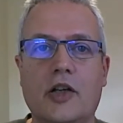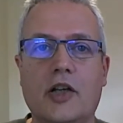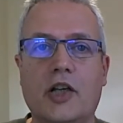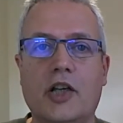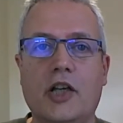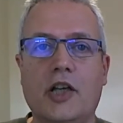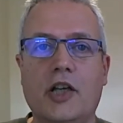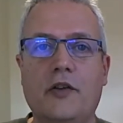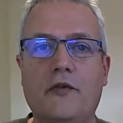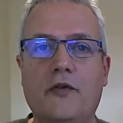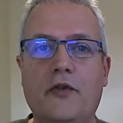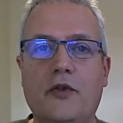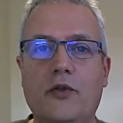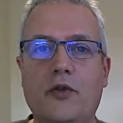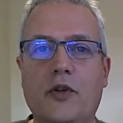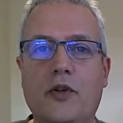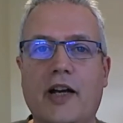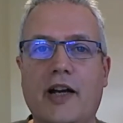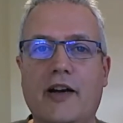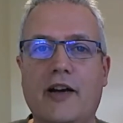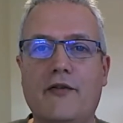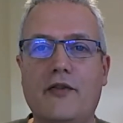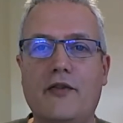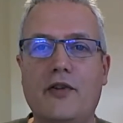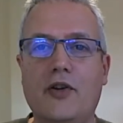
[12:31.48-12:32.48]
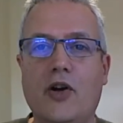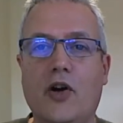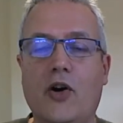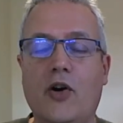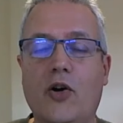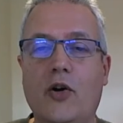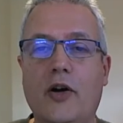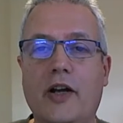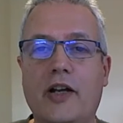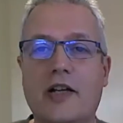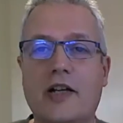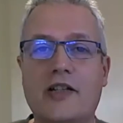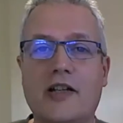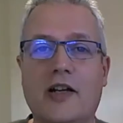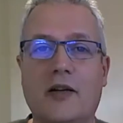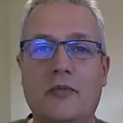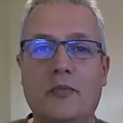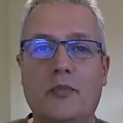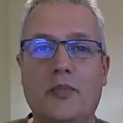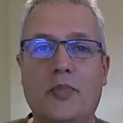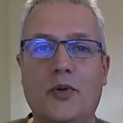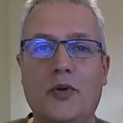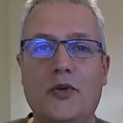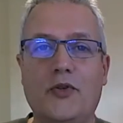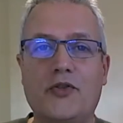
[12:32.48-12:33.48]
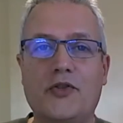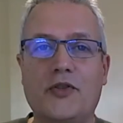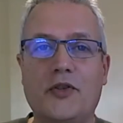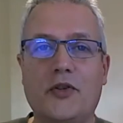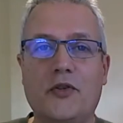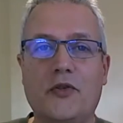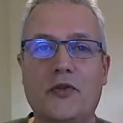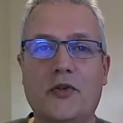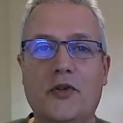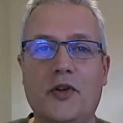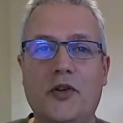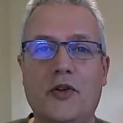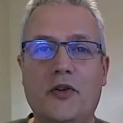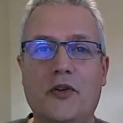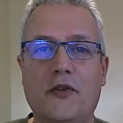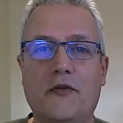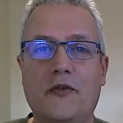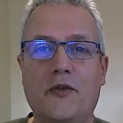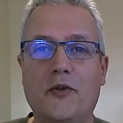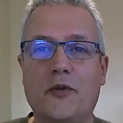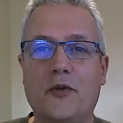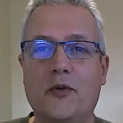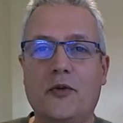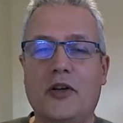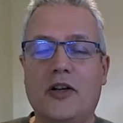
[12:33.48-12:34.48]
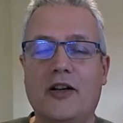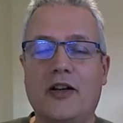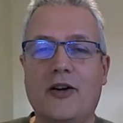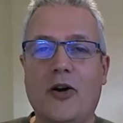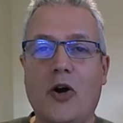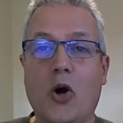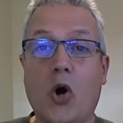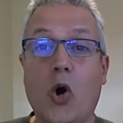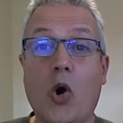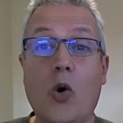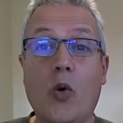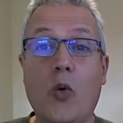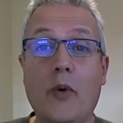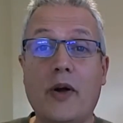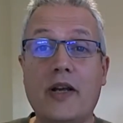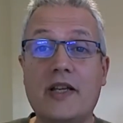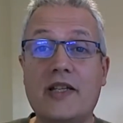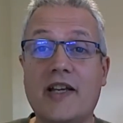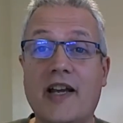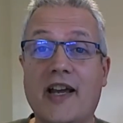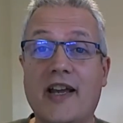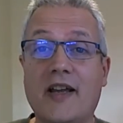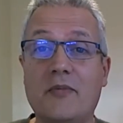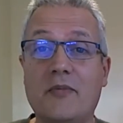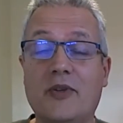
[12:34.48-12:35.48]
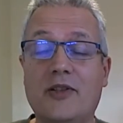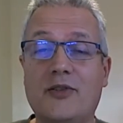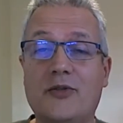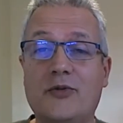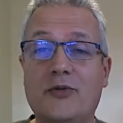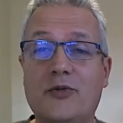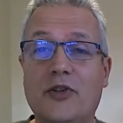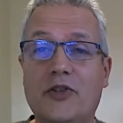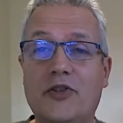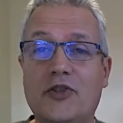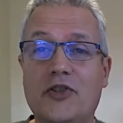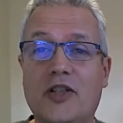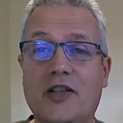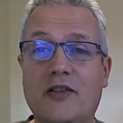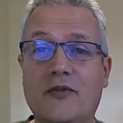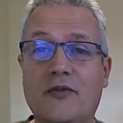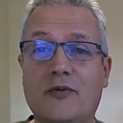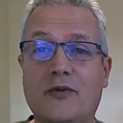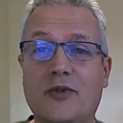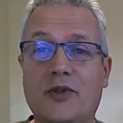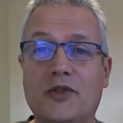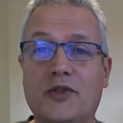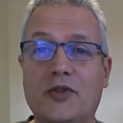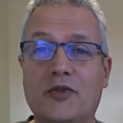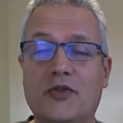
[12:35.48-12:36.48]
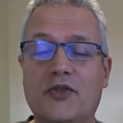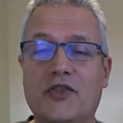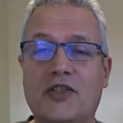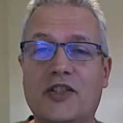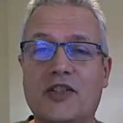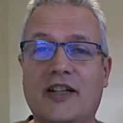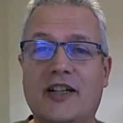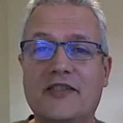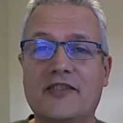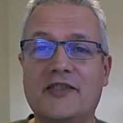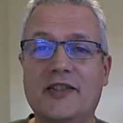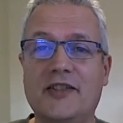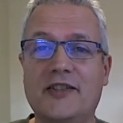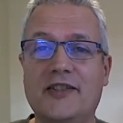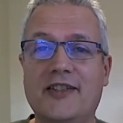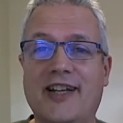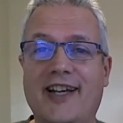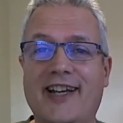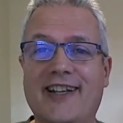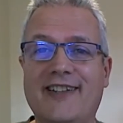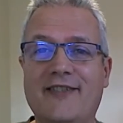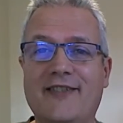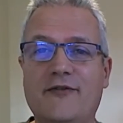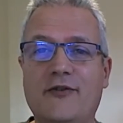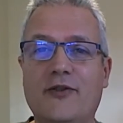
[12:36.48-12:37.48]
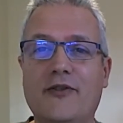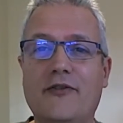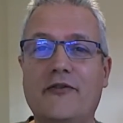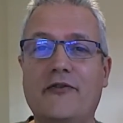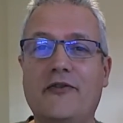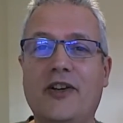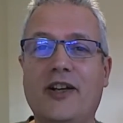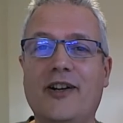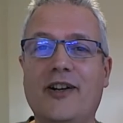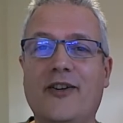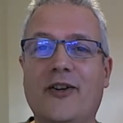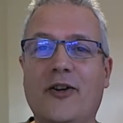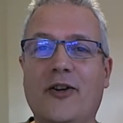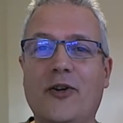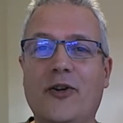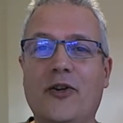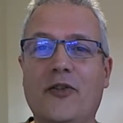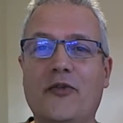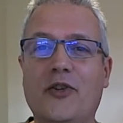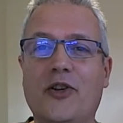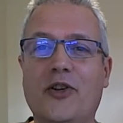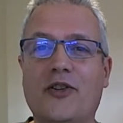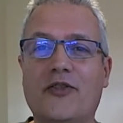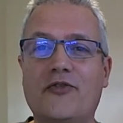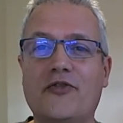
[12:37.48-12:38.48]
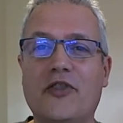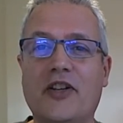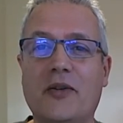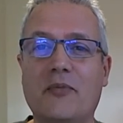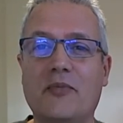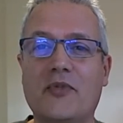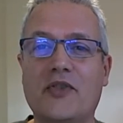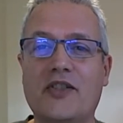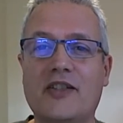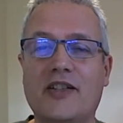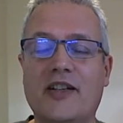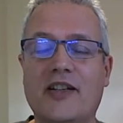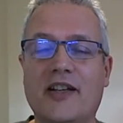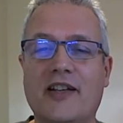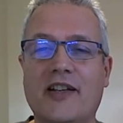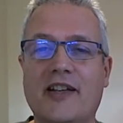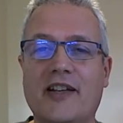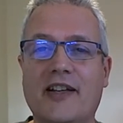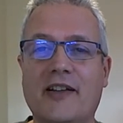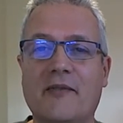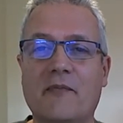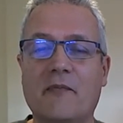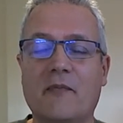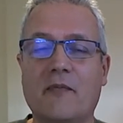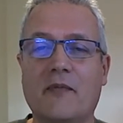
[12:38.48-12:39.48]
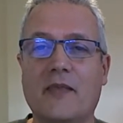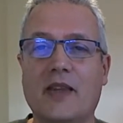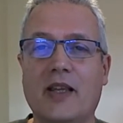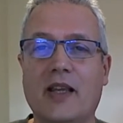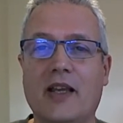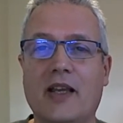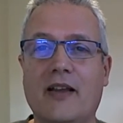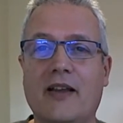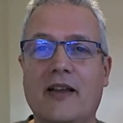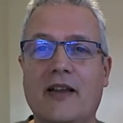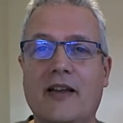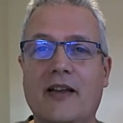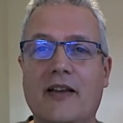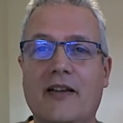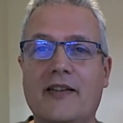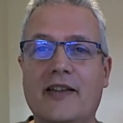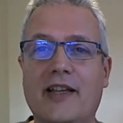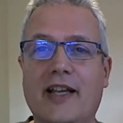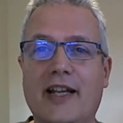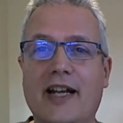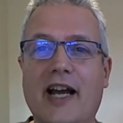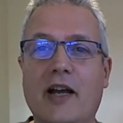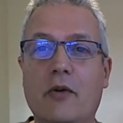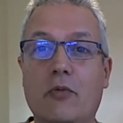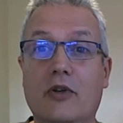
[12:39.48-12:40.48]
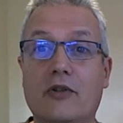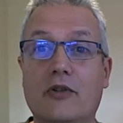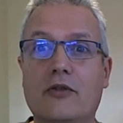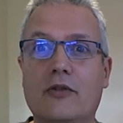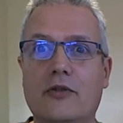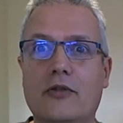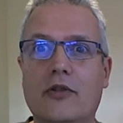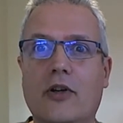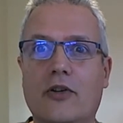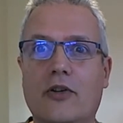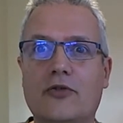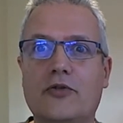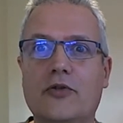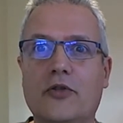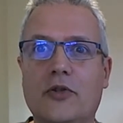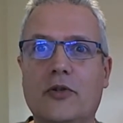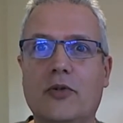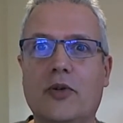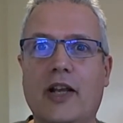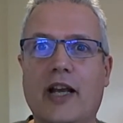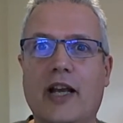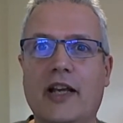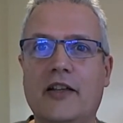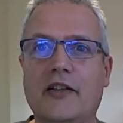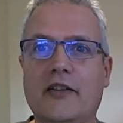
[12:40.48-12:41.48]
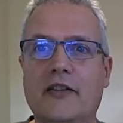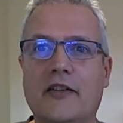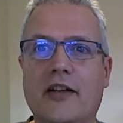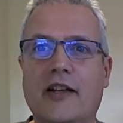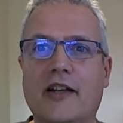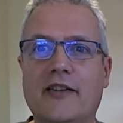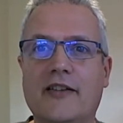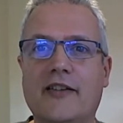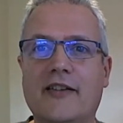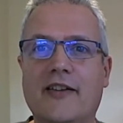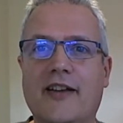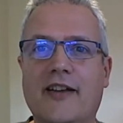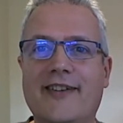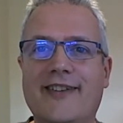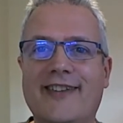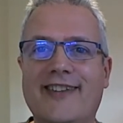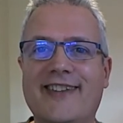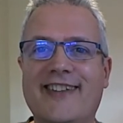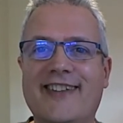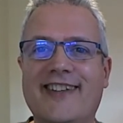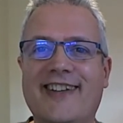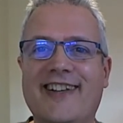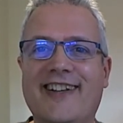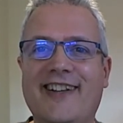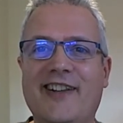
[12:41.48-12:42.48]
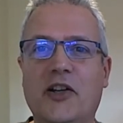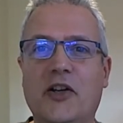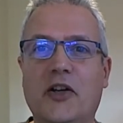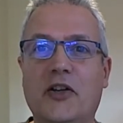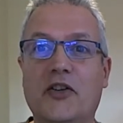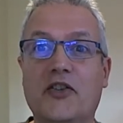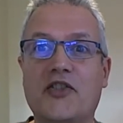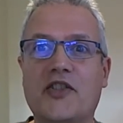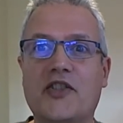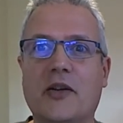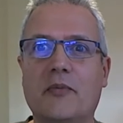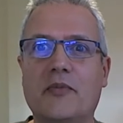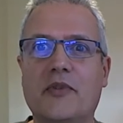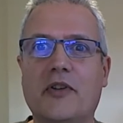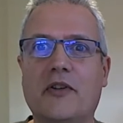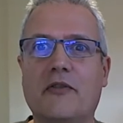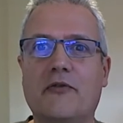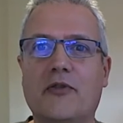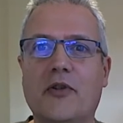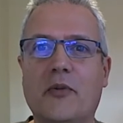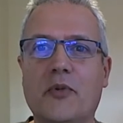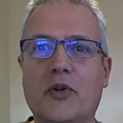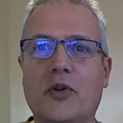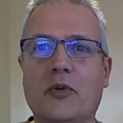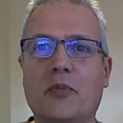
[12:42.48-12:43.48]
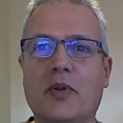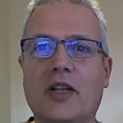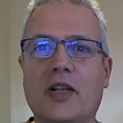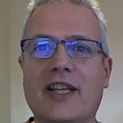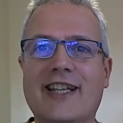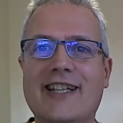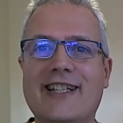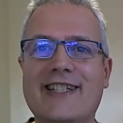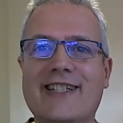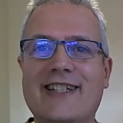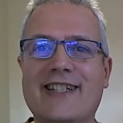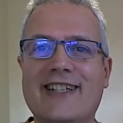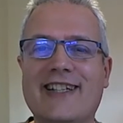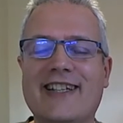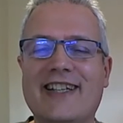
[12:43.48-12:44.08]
If you have no examples, if you were always able to achieve what you started and fulfill all of your dreams, then I want to talk to you later and learn something from you, please.